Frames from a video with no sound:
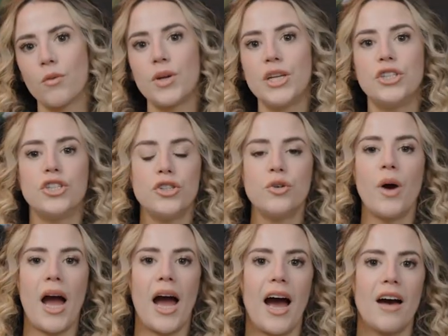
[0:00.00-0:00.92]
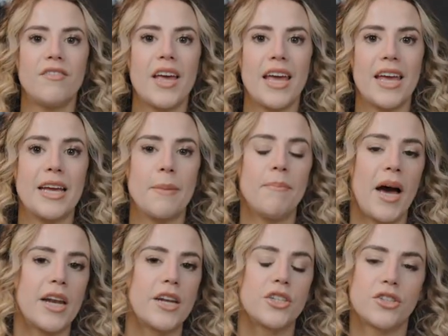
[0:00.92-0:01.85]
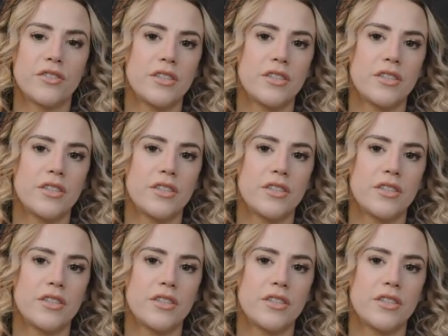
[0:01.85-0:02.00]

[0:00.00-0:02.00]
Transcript: We do have a competitor